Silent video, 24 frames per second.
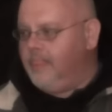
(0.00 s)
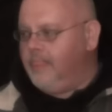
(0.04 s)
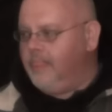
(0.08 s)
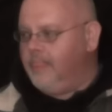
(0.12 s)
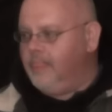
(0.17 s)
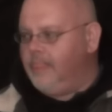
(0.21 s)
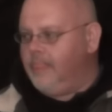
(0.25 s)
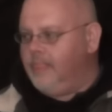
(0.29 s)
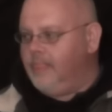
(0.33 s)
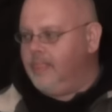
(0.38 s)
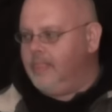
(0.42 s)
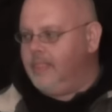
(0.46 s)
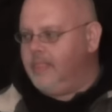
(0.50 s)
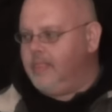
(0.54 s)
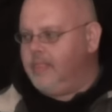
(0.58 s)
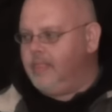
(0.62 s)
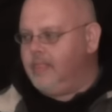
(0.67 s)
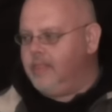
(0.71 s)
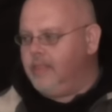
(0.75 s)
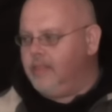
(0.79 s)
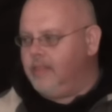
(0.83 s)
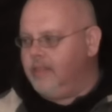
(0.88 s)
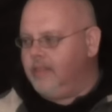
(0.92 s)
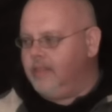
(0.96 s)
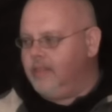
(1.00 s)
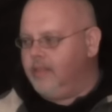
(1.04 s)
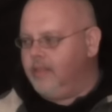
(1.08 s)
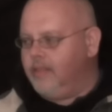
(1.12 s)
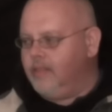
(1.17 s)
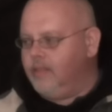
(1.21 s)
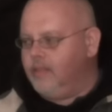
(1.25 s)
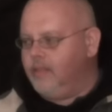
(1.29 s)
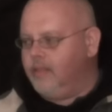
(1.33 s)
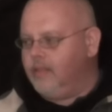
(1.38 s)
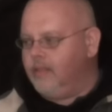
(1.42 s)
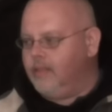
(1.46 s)

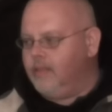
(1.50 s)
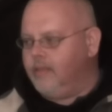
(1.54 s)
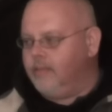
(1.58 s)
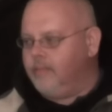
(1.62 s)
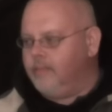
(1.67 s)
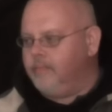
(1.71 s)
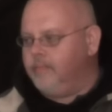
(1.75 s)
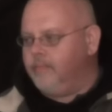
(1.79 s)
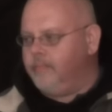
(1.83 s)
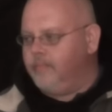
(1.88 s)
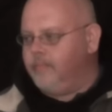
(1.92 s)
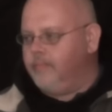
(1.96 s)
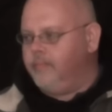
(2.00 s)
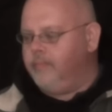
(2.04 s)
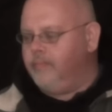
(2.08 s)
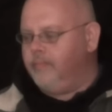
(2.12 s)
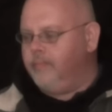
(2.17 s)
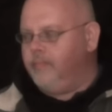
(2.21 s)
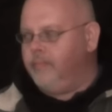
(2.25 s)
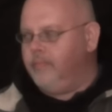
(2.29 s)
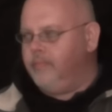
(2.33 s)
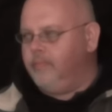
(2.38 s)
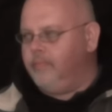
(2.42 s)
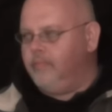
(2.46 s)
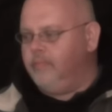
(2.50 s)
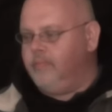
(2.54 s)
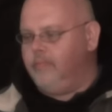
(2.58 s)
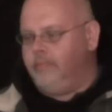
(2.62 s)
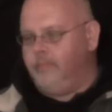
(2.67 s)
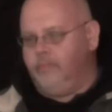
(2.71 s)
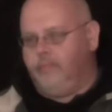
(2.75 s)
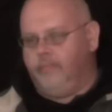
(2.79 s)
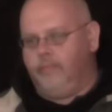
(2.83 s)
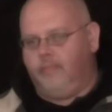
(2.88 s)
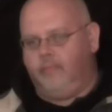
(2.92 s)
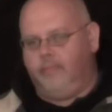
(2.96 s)

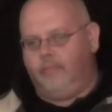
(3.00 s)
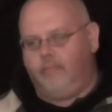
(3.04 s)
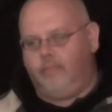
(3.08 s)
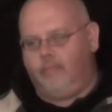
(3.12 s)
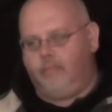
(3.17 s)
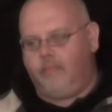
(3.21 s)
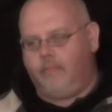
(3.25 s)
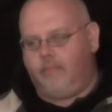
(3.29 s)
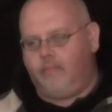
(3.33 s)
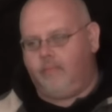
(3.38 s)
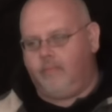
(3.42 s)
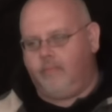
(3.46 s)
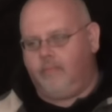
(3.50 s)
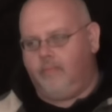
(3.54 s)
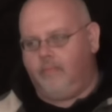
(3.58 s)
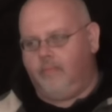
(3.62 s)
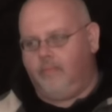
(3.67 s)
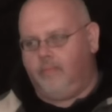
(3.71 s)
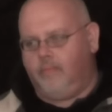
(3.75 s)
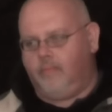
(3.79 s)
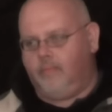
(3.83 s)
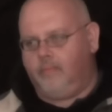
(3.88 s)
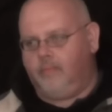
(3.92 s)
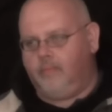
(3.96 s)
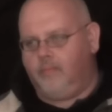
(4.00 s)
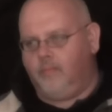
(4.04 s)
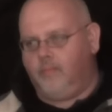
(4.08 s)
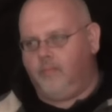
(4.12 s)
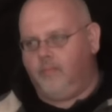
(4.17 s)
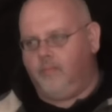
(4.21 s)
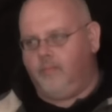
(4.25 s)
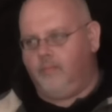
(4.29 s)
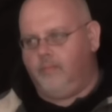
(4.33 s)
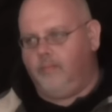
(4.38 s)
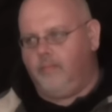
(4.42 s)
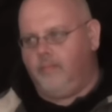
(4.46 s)

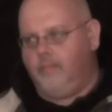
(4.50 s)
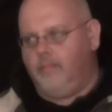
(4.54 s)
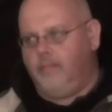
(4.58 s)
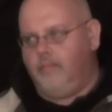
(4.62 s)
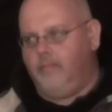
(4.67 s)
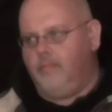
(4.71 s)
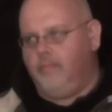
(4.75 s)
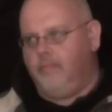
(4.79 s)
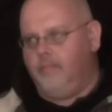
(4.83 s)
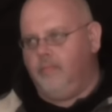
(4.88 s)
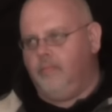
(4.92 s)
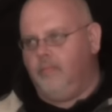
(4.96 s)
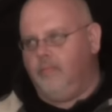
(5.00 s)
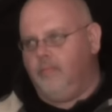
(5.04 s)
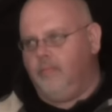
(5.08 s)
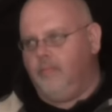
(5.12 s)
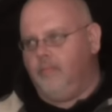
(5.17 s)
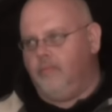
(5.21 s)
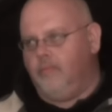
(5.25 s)
(silent)